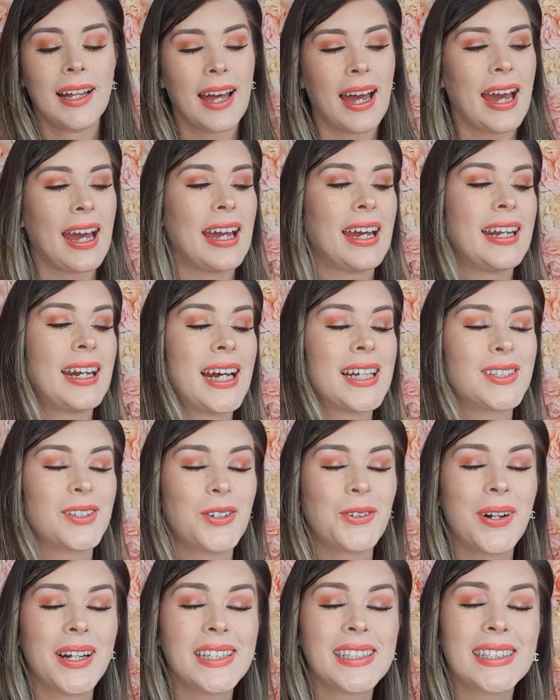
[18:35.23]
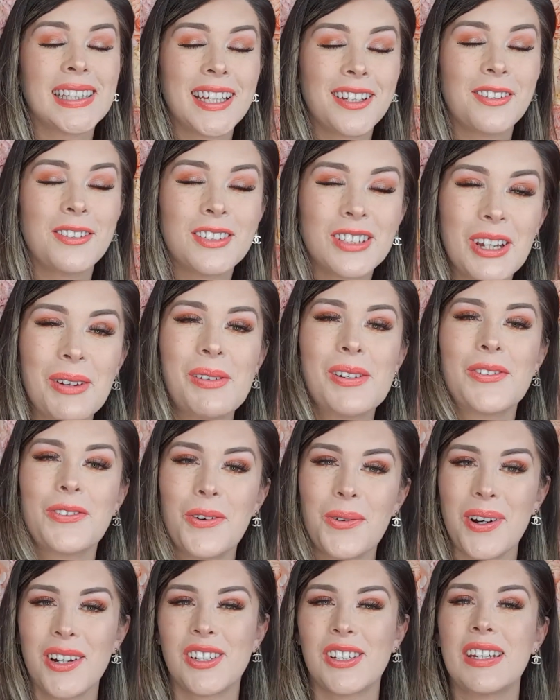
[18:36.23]
And as always, thank you so much
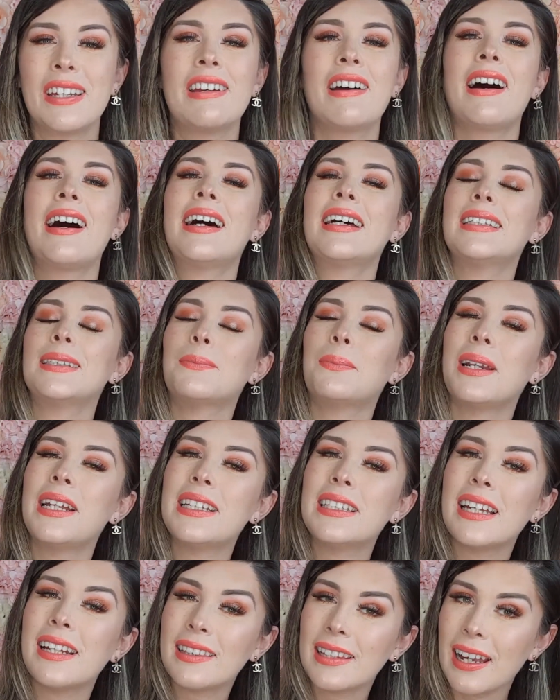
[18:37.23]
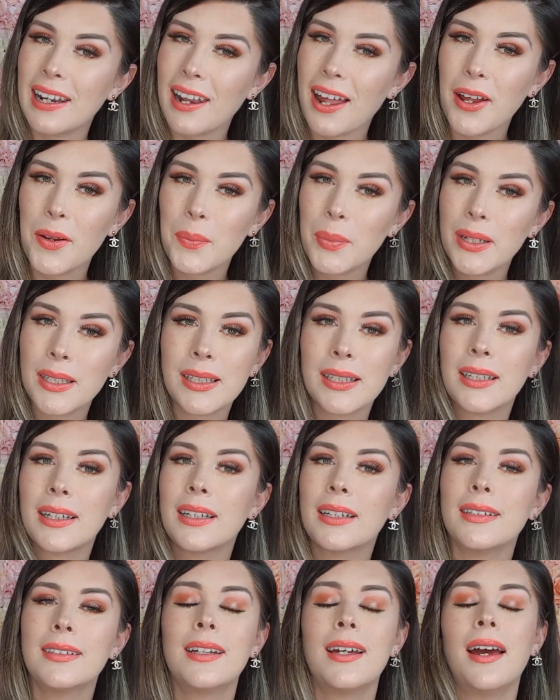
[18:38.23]
for watching, guys. Please hit that like
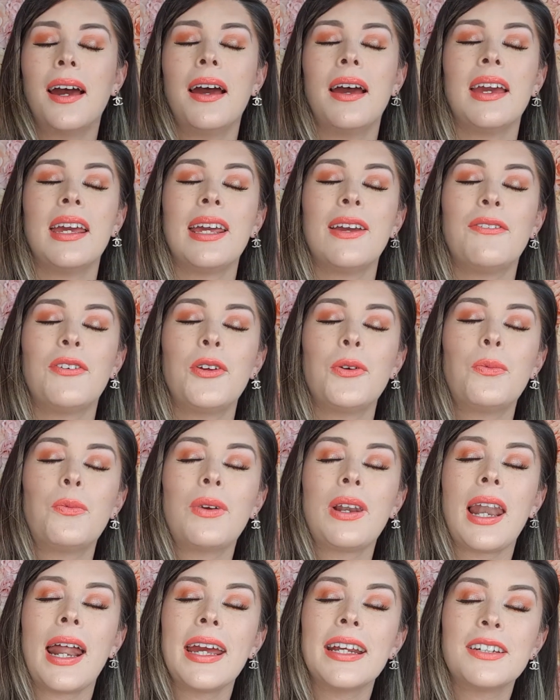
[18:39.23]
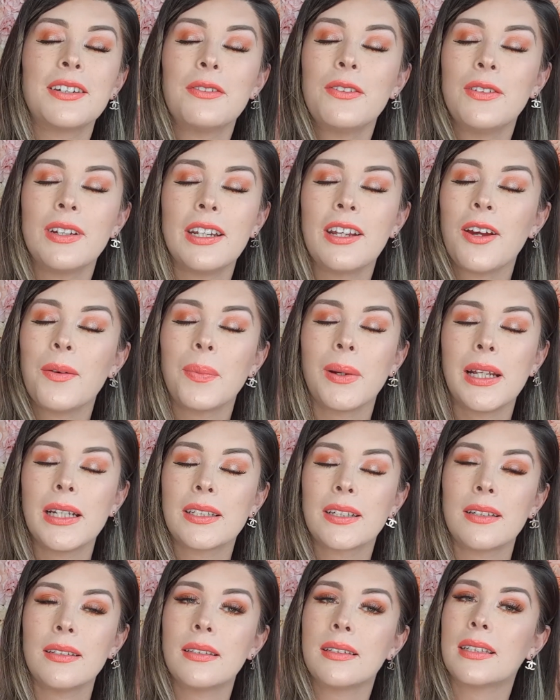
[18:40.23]
button. If you liked the video, please
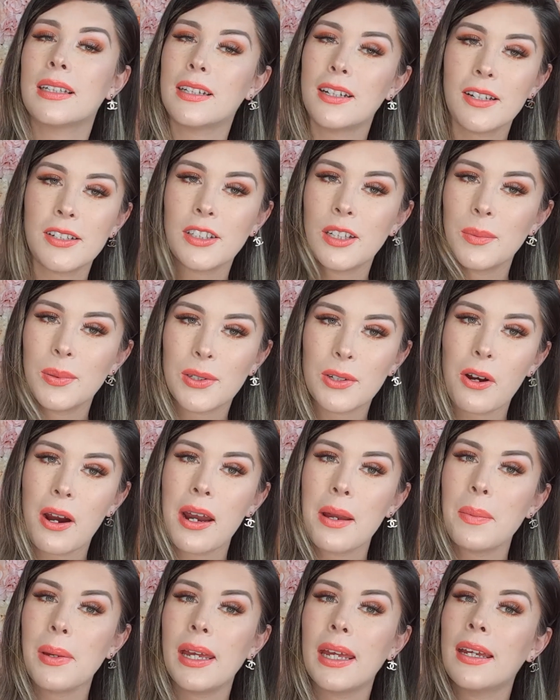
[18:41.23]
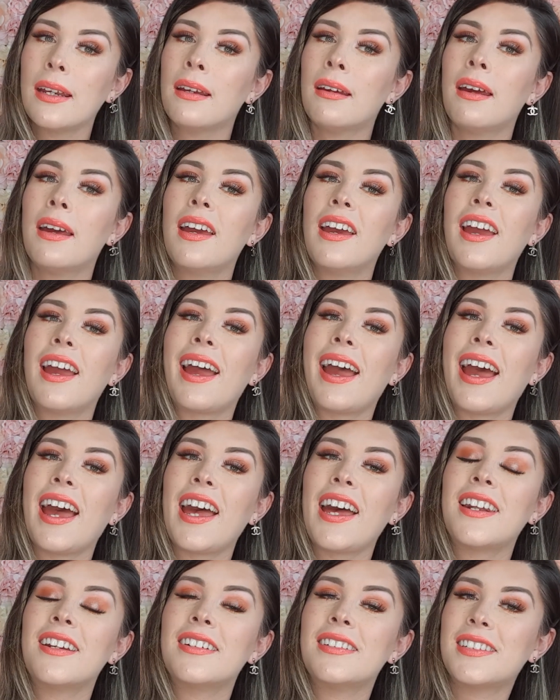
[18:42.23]
consider subscribing.
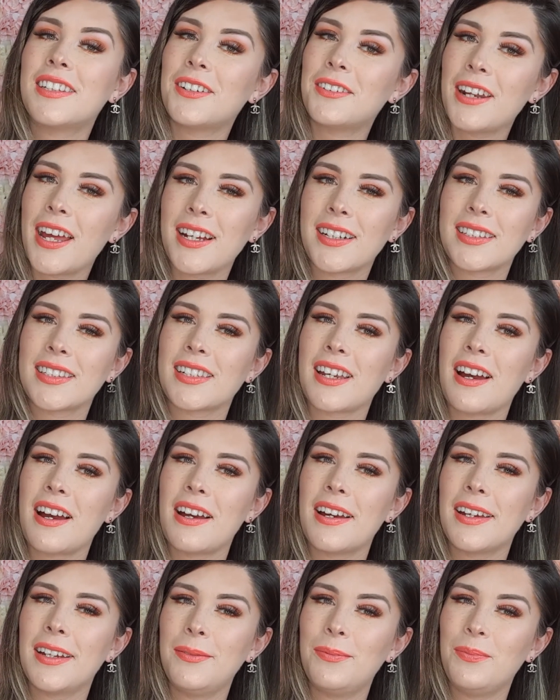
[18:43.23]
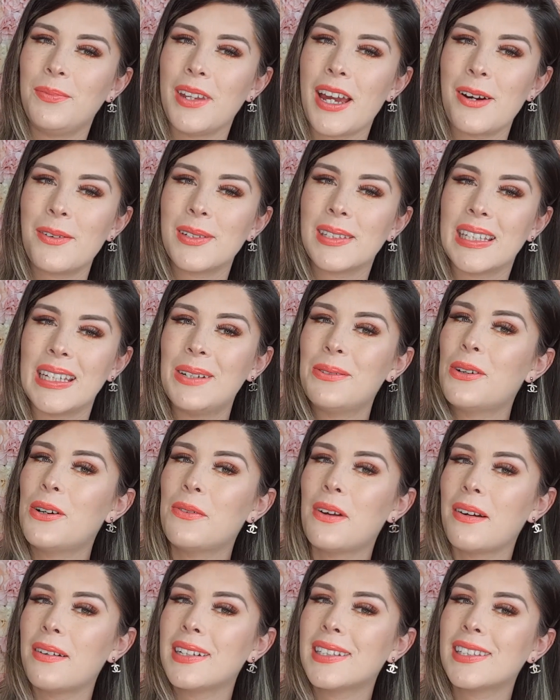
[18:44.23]
And until next time, I will see you all
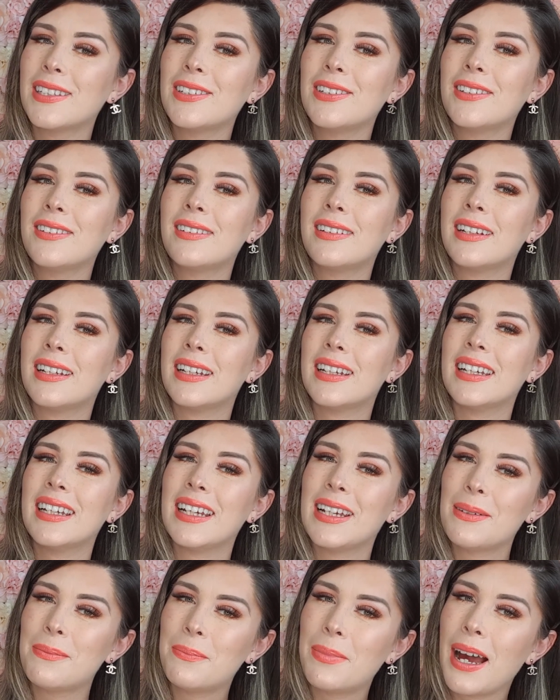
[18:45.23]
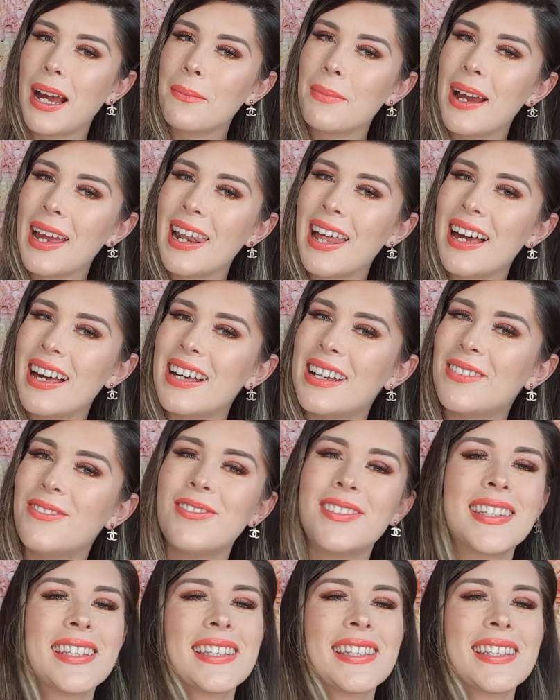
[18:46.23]
very soon. Bye, my loves.